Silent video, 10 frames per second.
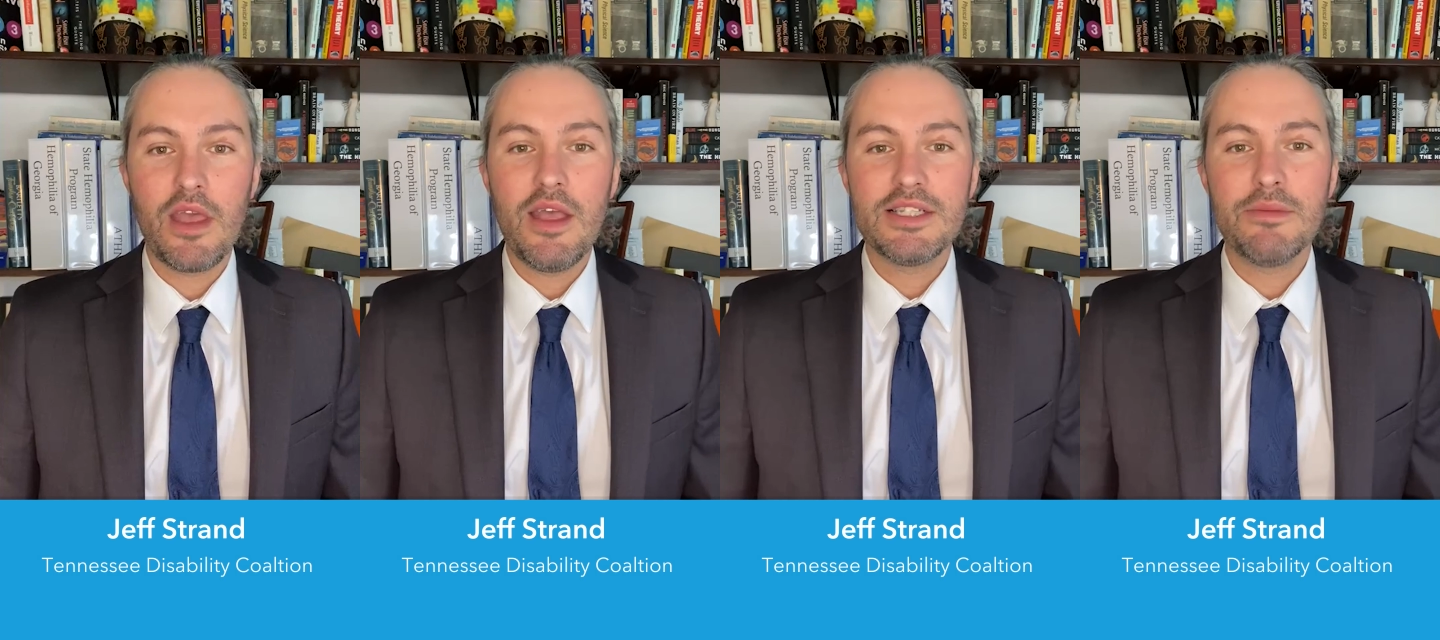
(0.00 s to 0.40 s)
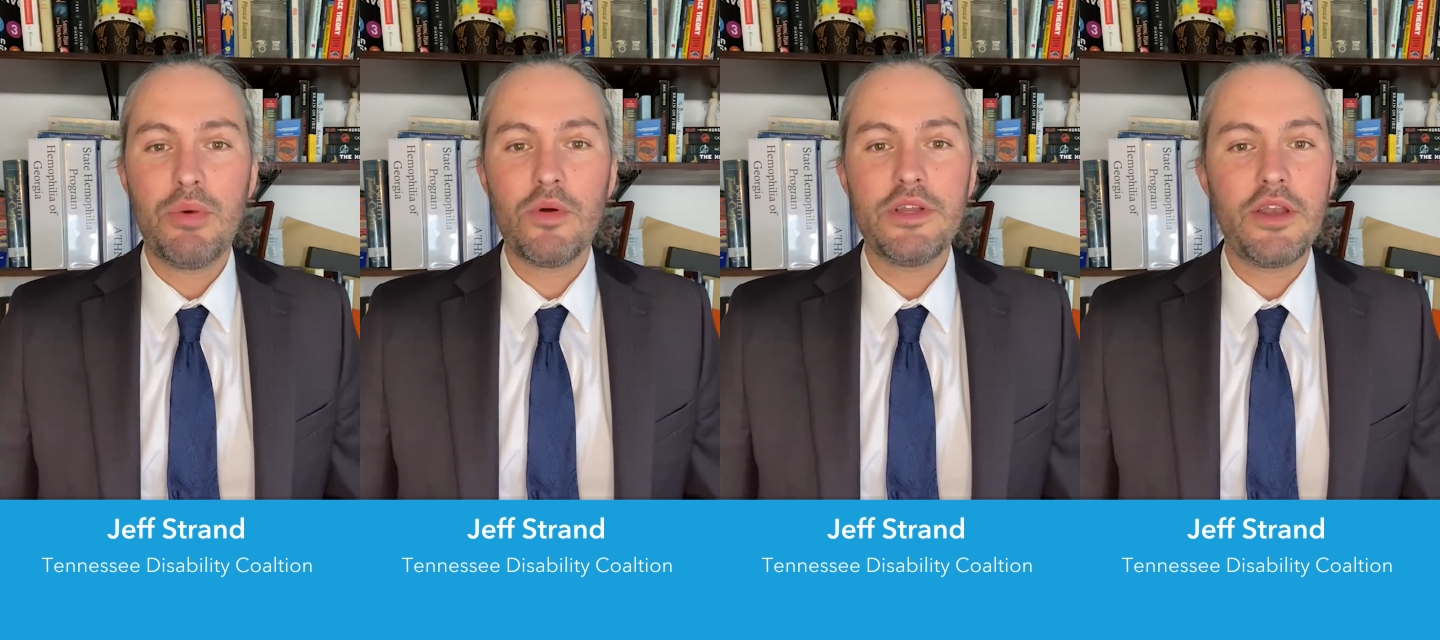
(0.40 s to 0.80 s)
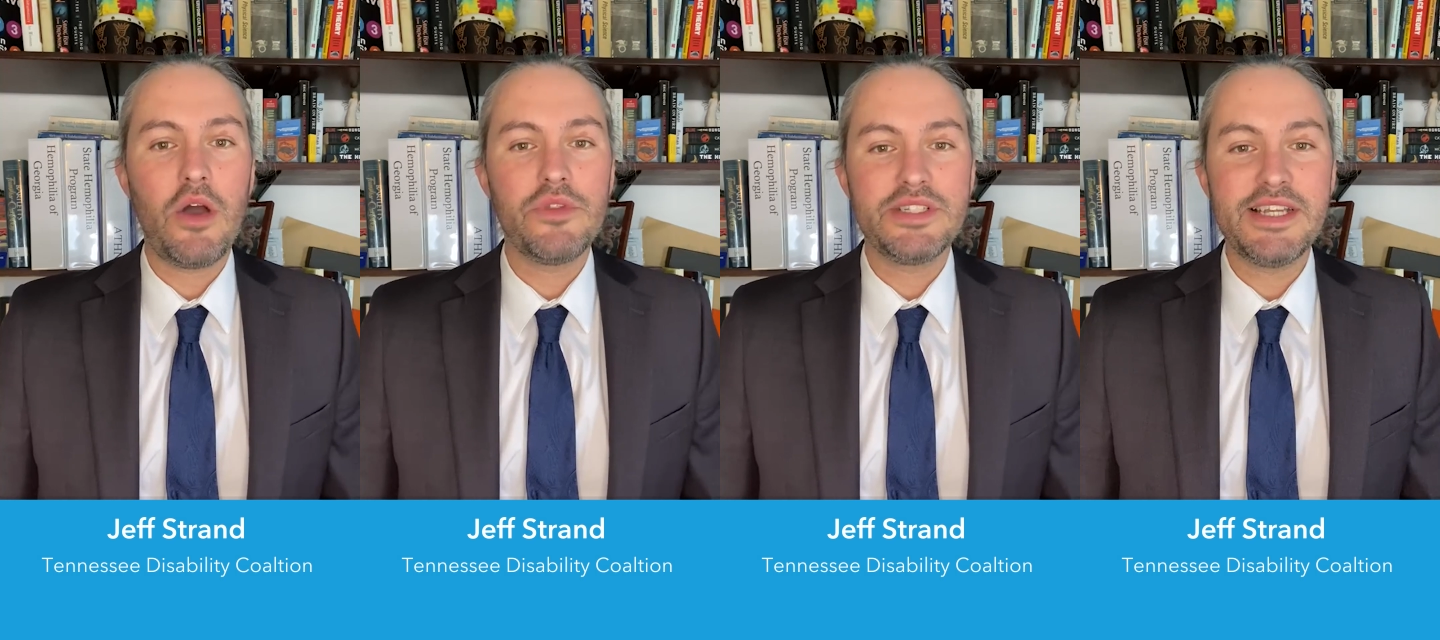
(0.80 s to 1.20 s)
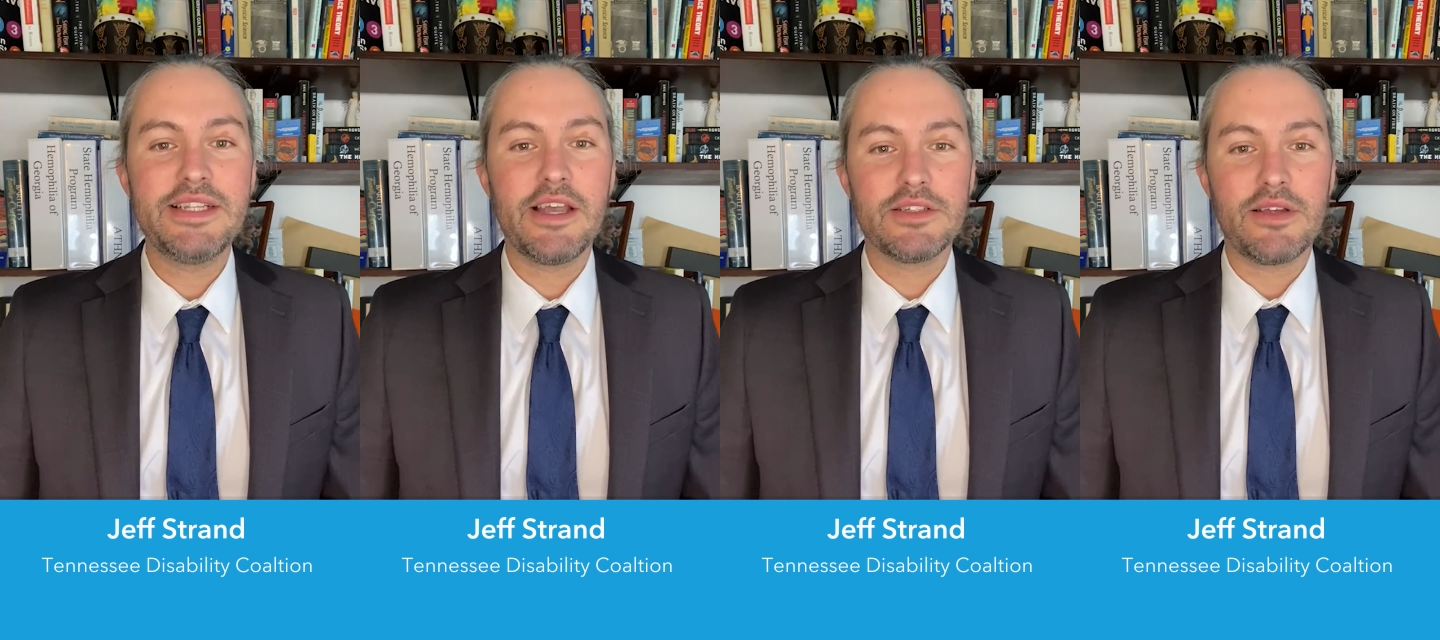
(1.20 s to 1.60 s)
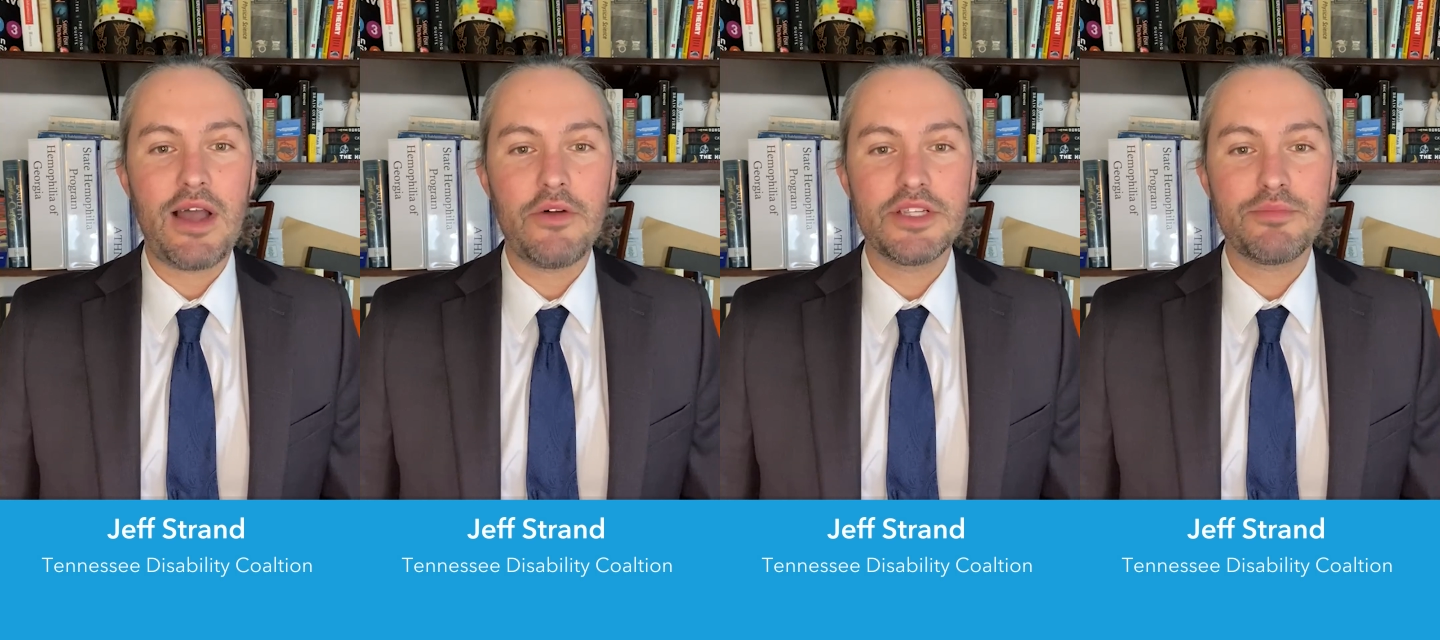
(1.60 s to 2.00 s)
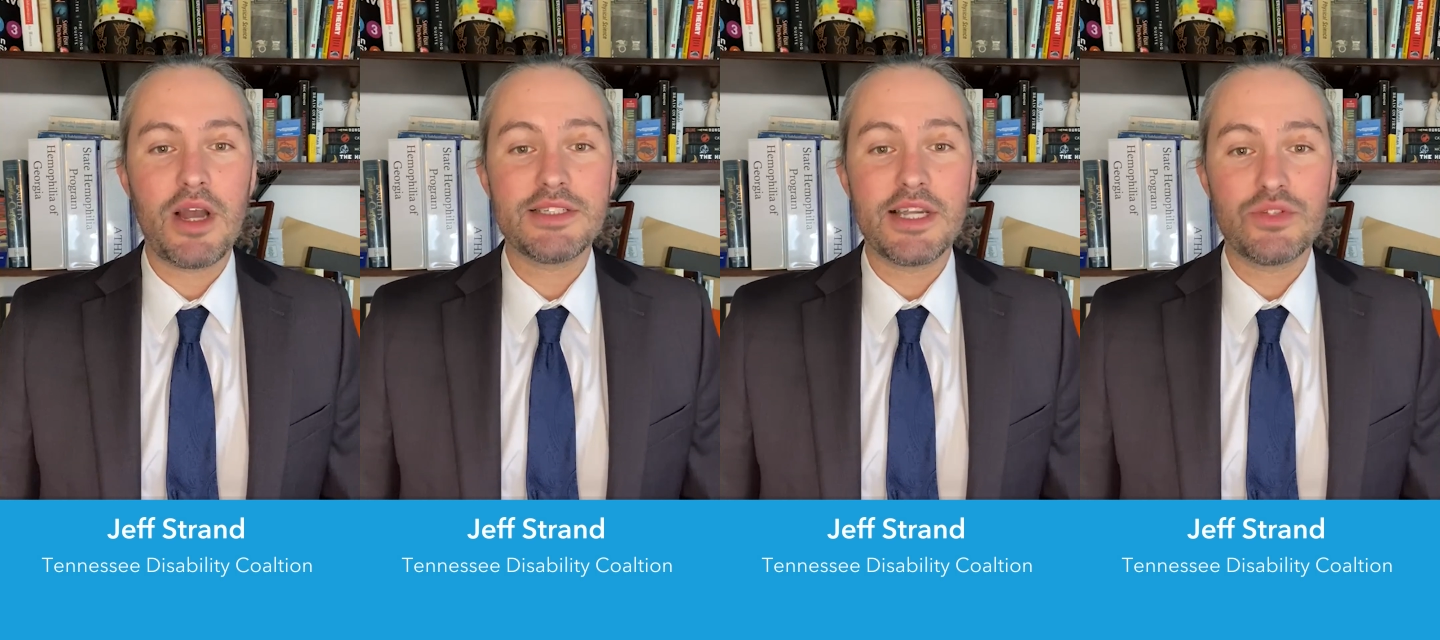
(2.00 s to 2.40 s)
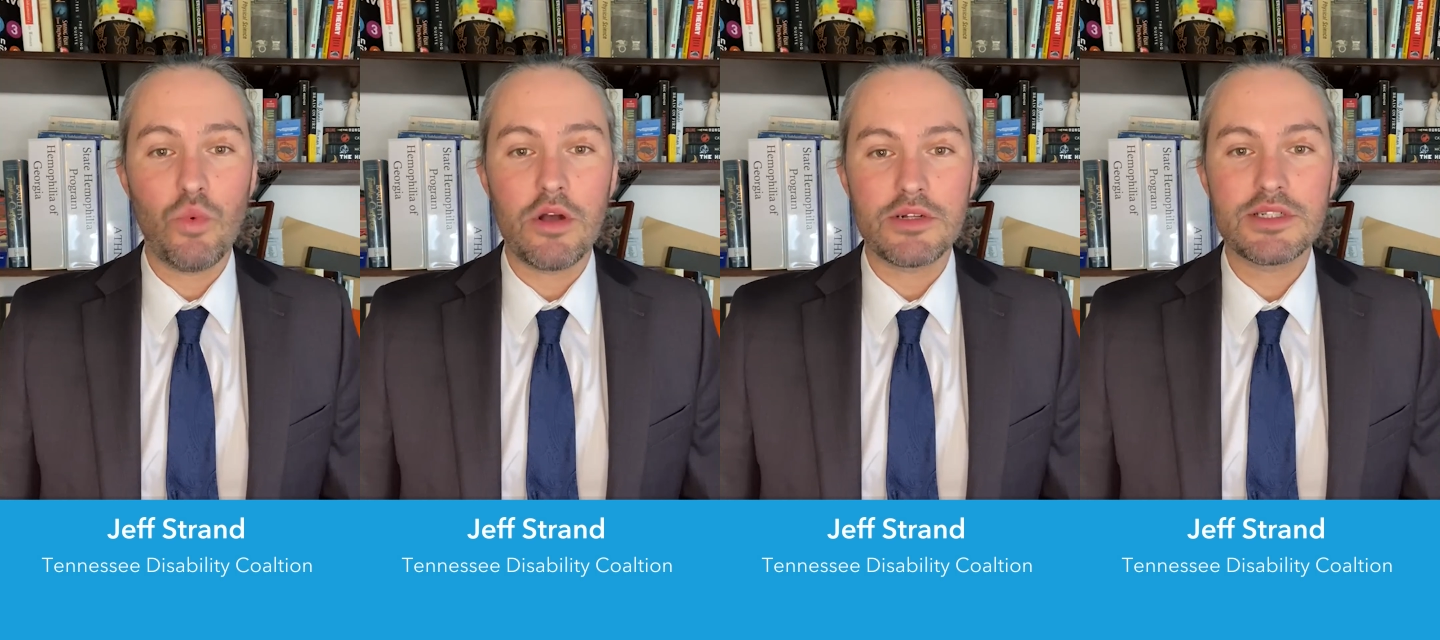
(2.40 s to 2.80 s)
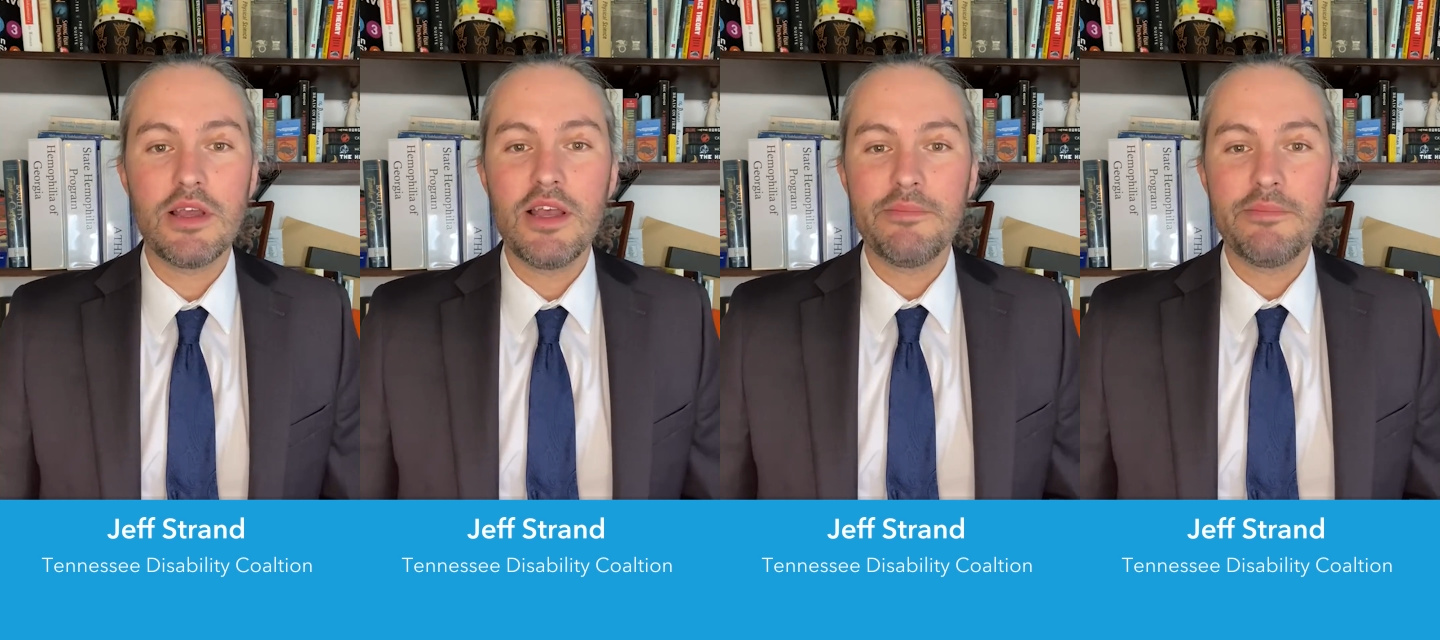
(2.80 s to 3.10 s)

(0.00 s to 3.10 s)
It's important to know the details of how this process works